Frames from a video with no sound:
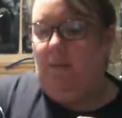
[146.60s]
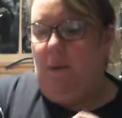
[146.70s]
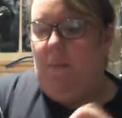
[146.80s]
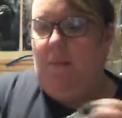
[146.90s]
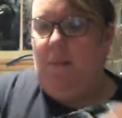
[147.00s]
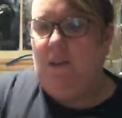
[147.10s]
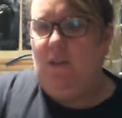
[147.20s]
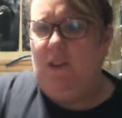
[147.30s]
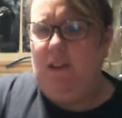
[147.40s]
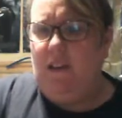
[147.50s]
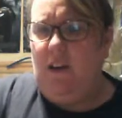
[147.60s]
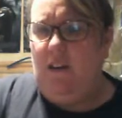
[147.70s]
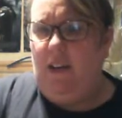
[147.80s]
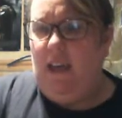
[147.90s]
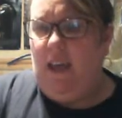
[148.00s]
I mean my daughter's
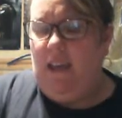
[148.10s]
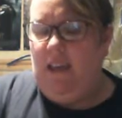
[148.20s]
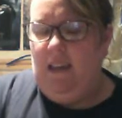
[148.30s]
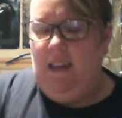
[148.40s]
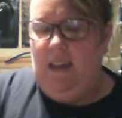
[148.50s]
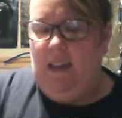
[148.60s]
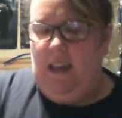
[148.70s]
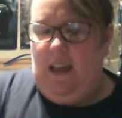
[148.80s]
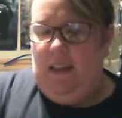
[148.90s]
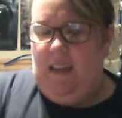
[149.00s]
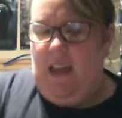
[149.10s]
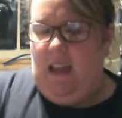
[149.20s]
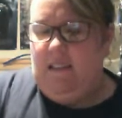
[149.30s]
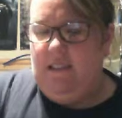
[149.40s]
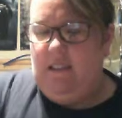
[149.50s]
tiny, and
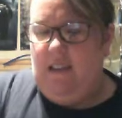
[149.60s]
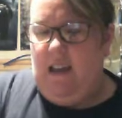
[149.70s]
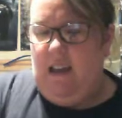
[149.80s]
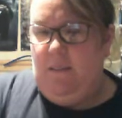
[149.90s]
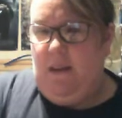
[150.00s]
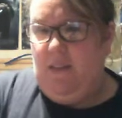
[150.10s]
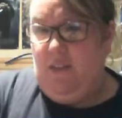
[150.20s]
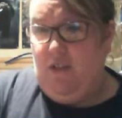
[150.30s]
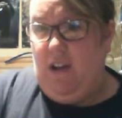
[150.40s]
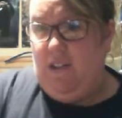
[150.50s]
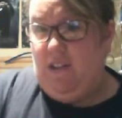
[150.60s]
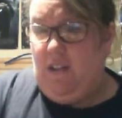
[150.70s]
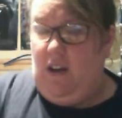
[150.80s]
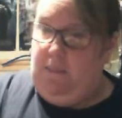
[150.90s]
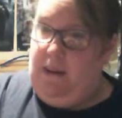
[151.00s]
yet and the dress
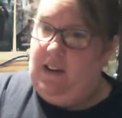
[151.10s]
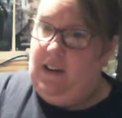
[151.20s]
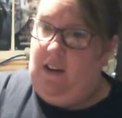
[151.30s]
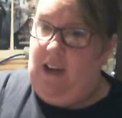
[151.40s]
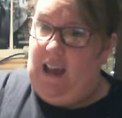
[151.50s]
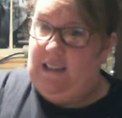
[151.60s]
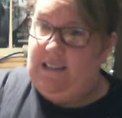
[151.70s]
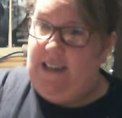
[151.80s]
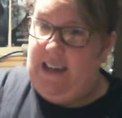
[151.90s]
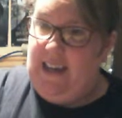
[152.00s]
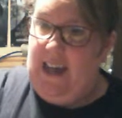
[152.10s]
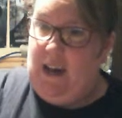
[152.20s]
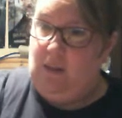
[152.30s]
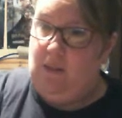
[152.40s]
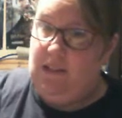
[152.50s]
that I made her, I had to take
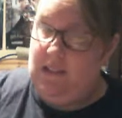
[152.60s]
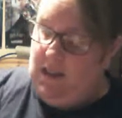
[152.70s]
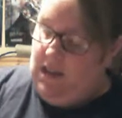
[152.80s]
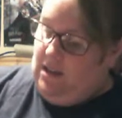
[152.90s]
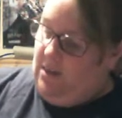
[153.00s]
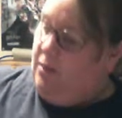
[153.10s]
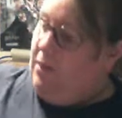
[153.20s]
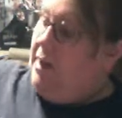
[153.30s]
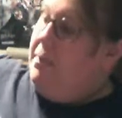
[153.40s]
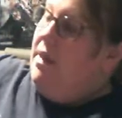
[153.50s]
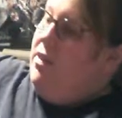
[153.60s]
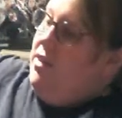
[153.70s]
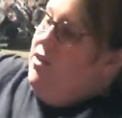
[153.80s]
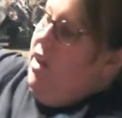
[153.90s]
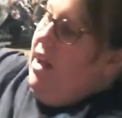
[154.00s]
out. When I made
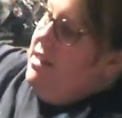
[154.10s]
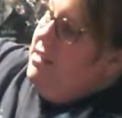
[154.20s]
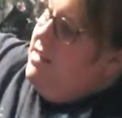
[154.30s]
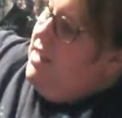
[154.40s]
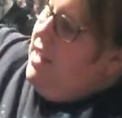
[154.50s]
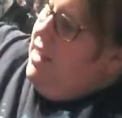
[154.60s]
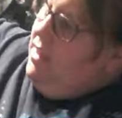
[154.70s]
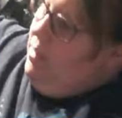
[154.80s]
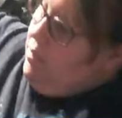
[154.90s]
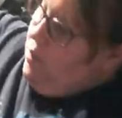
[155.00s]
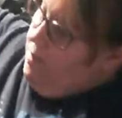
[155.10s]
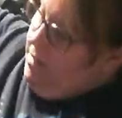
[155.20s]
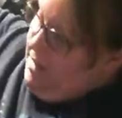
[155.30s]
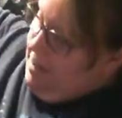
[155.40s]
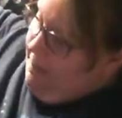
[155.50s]
this dress, there was
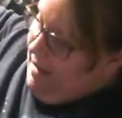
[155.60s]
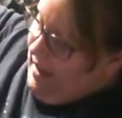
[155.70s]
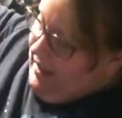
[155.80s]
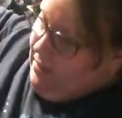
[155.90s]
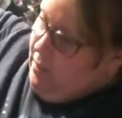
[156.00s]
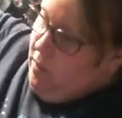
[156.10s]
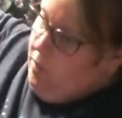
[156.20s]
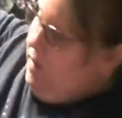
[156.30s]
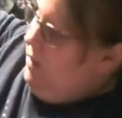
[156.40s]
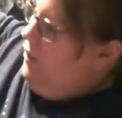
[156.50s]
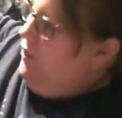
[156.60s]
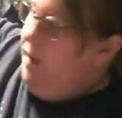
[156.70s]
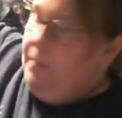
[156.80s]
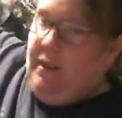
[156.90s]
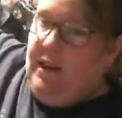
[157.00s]
almost a panel worth of
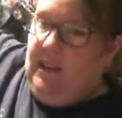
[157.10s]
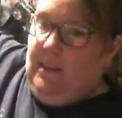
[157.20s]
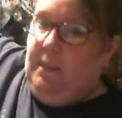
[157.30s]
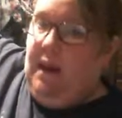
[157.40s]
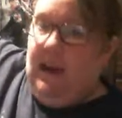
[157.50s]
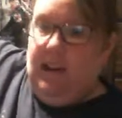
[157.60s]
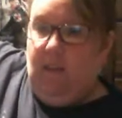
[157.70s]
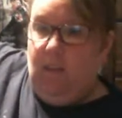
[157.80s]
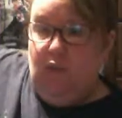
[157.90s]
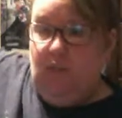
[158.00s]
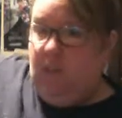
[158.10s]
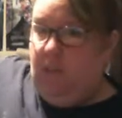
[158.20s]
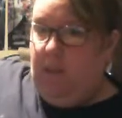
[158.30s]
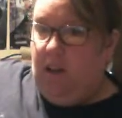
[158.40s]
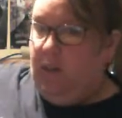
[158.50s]
fabric in the back that was just too
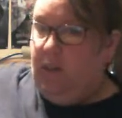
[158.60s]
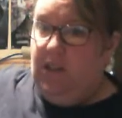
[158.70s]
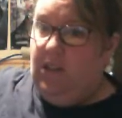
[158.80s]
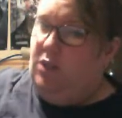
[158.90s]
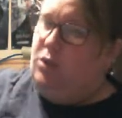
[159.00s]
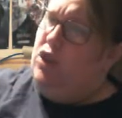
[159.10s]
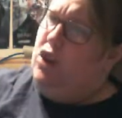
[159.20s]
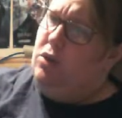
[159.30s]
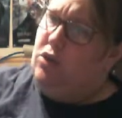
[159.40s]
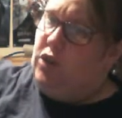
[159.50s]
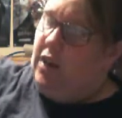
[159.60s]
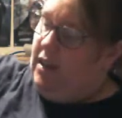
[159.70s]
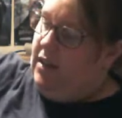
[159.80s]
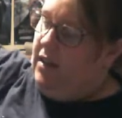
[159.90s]
much. It was huge on her,